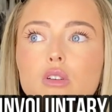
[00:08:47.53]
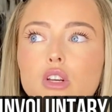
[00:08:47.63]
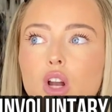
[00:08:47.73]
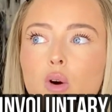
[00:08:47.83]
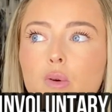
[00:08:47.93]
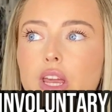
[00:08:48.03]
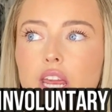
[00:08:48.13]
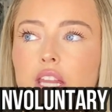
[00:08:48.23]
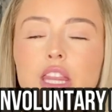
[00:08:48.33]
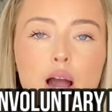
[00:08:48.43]
you know,
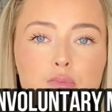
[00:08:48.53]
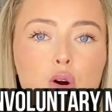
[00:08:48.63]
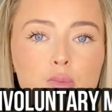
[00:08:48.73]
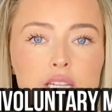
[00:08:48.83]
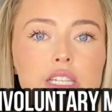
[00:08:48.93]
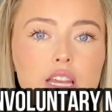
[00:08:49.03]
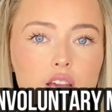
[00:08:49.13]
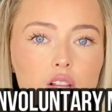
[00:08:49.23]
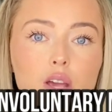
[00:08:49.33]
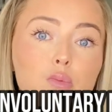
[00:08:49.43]
in that moment to
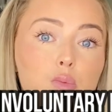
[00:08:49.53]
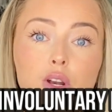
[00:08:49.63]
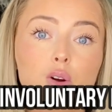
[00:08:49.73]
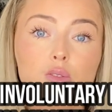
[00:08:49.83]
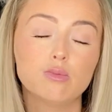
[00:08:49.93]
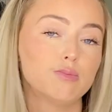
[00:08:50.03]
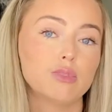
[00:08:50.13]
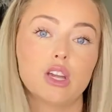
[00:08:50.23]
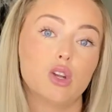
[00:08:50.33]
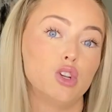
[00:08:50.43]
kill him? We don't,
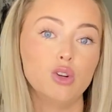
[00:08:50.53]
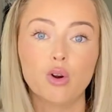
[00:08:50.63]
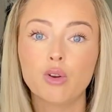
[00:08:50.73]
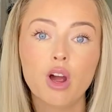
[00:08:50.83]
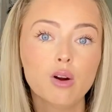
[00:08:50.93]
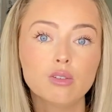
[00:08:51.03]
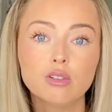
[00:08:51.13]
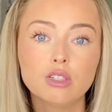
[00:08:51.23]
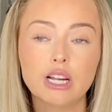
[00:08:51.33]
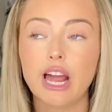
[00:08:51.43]
you don't know.
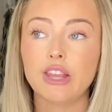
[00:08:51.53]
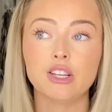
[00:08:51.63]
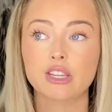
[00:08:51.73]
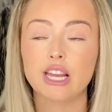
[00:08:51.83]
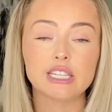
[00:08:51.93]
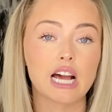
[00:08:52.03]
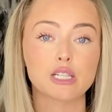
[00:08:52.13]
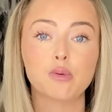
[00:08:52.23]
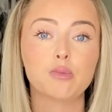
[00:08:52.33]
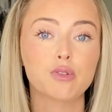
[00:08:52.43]
And this case
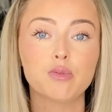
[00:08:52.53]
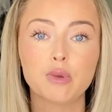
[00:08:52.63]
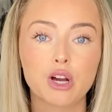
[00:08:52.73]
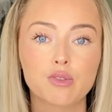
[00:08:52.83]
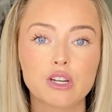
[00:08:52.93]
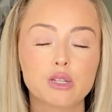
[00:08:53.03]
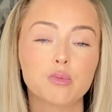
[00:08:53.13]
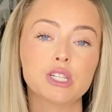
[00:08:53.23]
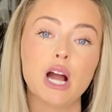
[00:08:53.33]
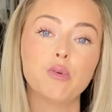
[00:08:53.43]
has to be proven beyond a
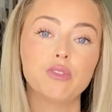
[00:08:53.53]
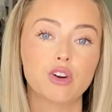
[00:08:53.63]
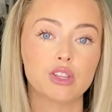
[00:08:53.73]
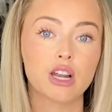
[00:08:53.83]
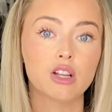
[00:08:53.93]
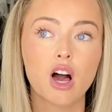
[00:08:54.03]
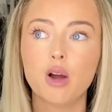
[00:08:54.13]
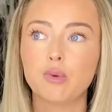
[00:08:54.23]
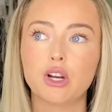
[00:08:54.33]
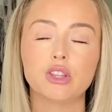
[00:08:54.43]
reasonable doubt. We've heard that a
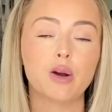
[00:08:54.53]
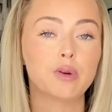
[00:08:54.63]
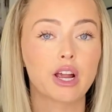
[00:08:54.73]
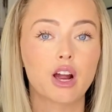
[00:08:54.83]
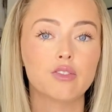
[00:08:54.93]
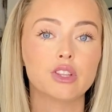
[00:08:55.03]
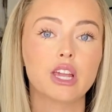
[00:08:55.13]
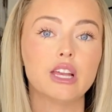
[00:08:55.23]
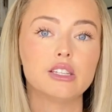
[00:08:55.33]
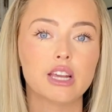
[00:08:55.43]
lot. We heard that when I covered the
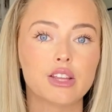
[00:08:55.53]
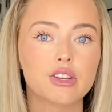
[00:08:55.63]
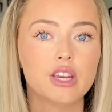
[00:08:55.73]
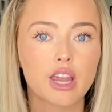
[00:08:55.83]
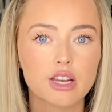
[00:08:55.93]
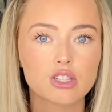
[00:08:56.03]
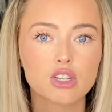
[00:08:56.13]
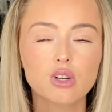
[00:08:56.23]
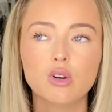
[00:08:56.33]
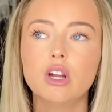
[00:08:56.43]
Casey Anthony case
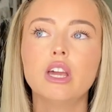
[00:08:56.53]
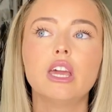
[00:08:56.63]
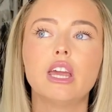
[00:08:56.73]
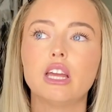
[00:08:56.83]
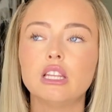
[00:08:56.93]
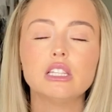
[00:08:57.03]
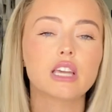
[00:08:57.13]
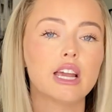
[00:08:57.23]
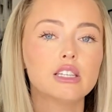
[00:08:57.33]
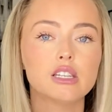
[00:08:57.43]
too. In these
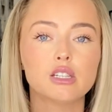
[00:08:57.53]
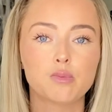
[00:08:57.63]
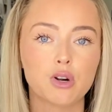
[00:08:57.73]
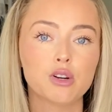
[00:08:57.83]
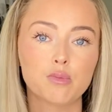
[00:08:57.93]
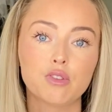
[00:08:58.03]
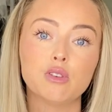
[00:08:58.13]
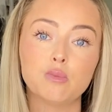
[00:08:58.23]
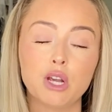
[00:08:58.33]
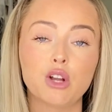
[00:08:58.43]
cases, the burden of proof
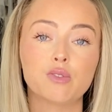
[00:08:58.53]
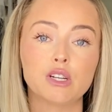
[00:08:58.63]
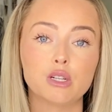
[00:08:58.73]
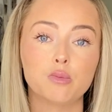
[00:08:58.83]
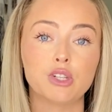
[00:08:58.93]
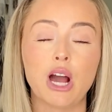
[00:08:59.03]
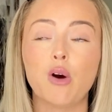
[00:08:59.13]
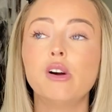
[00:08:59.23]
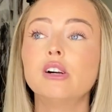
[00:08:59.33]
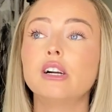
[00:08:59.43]
is beyond a reasonable
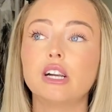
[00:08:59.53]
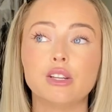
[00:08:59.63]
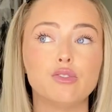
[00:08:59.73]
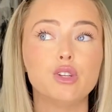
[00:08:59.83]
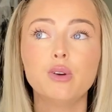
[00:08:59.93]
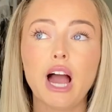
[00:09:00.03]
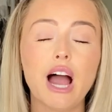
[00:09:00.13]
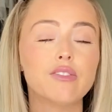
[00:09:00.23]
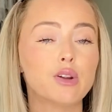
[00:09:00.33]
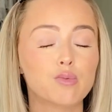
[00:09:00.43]
doubt. And if you
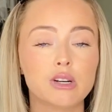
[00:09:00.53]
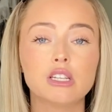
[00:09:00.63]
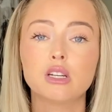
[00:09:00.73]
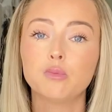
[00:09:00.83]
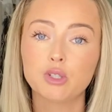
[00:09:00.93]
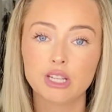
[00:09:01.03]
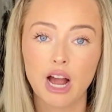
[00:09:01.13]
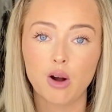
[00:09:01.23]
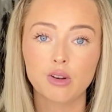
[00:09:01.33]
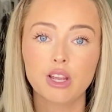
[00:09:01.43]
have a reasonable
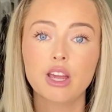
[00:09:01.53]
doubt